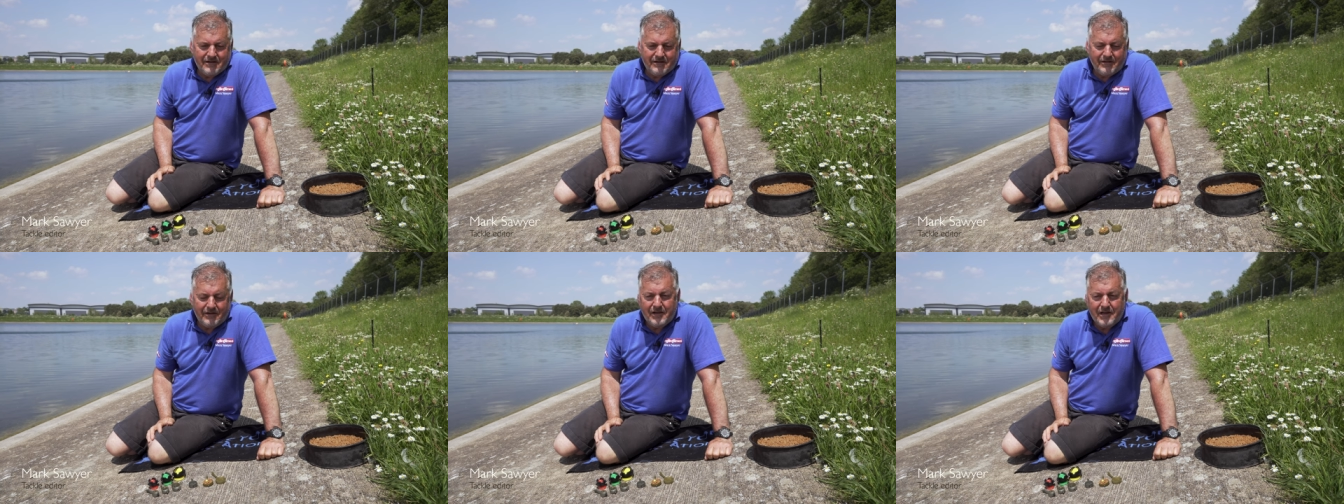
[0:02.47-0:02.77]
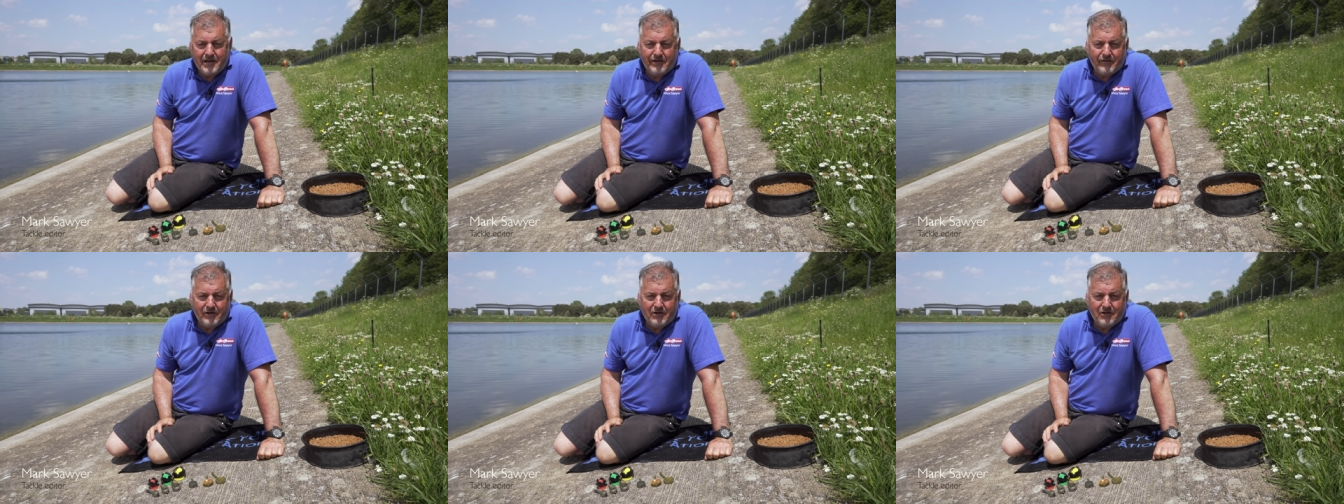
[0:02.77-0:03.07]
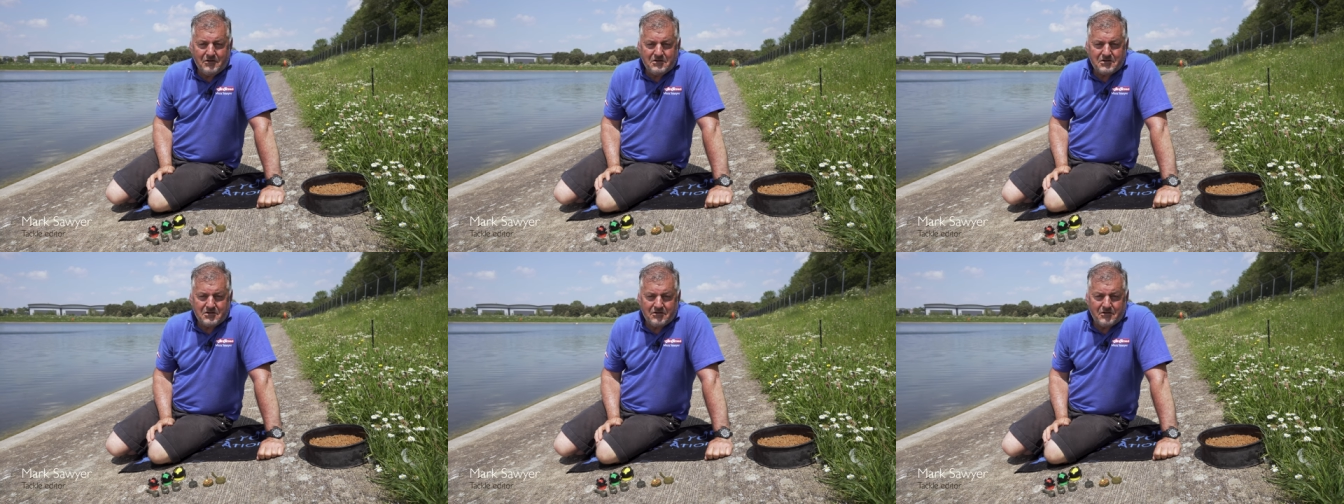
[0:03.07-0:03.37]
the
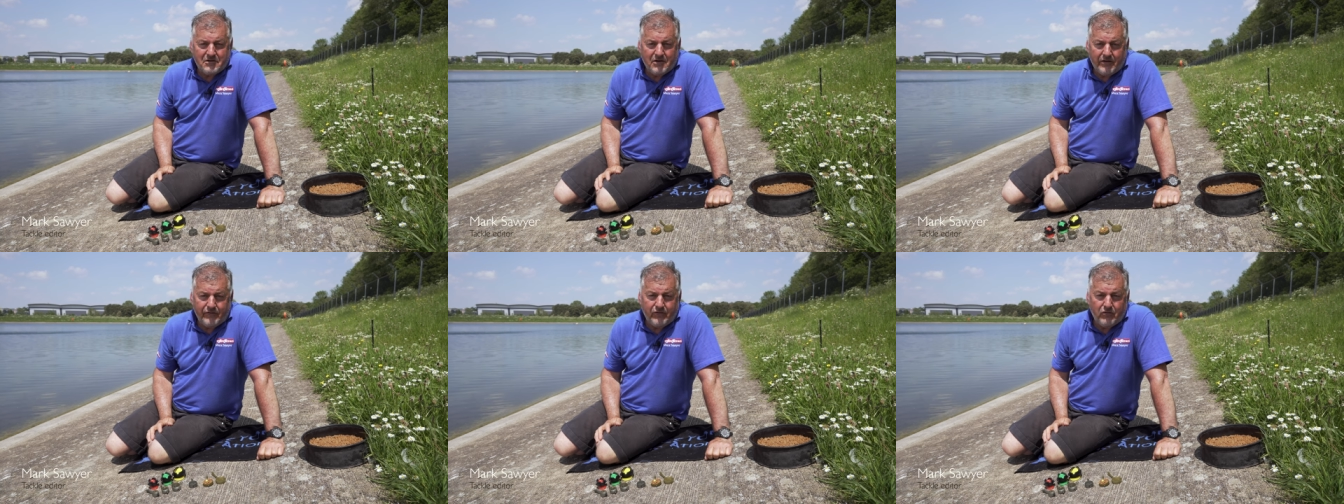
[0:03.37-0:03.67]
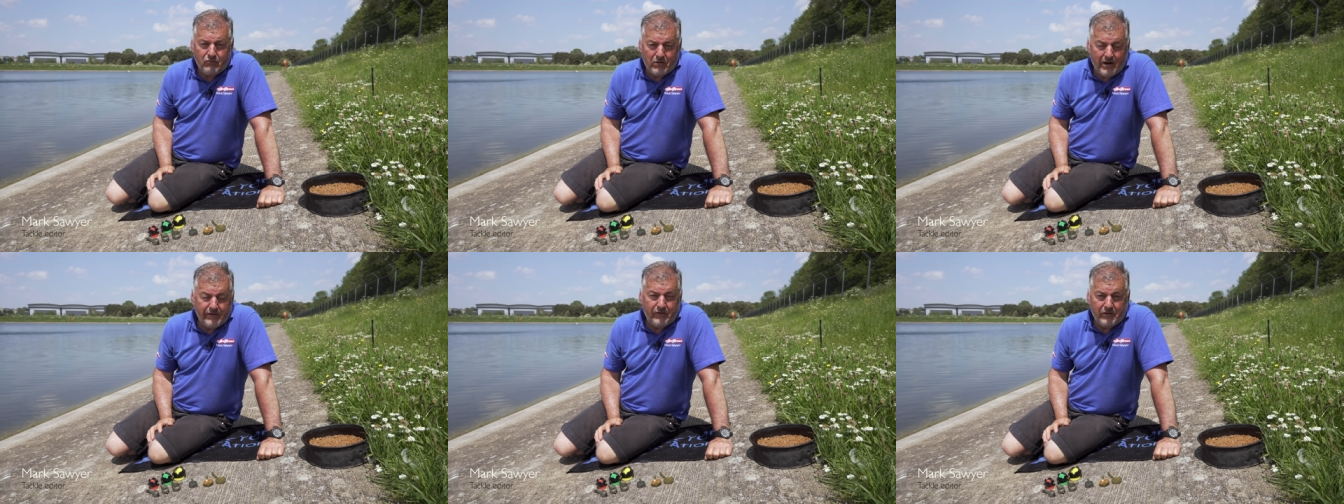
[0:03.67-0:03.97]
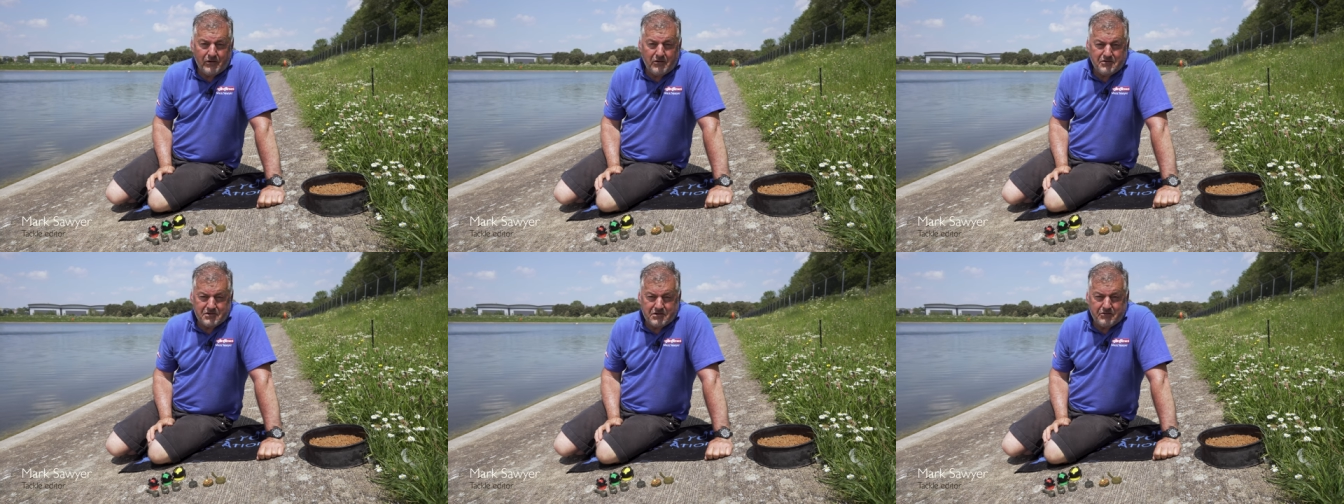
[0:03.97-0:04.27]
evolution of a
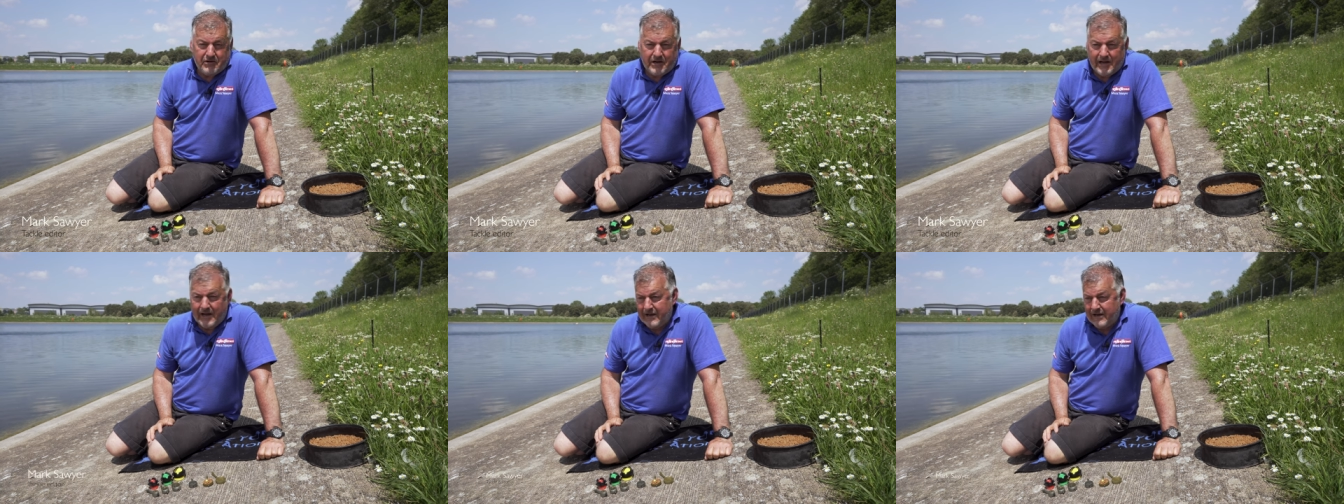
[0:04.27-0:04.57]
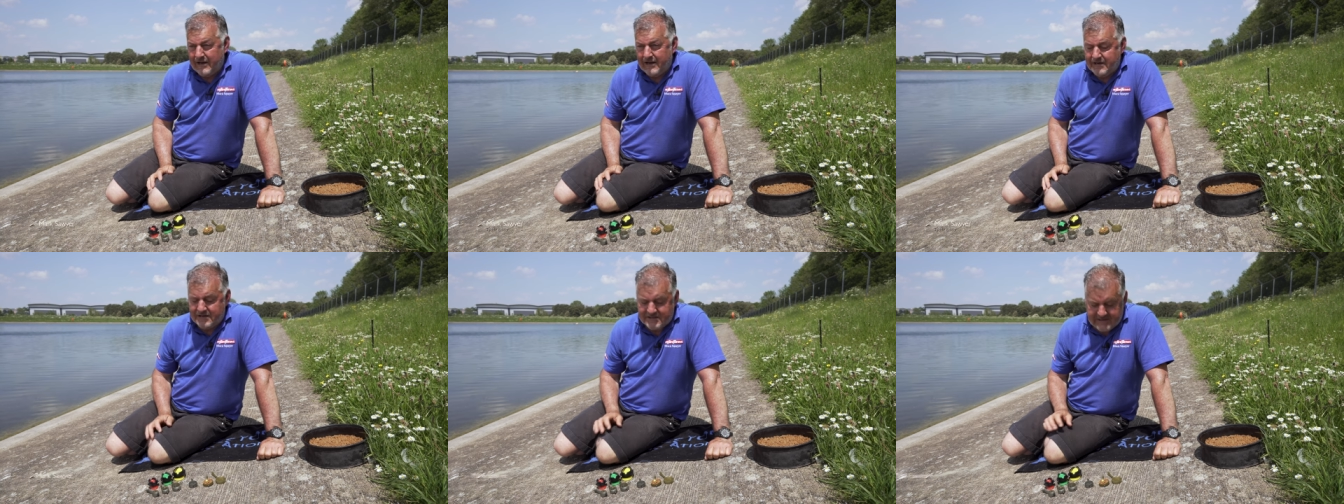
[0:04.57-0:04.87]
revolutionary angling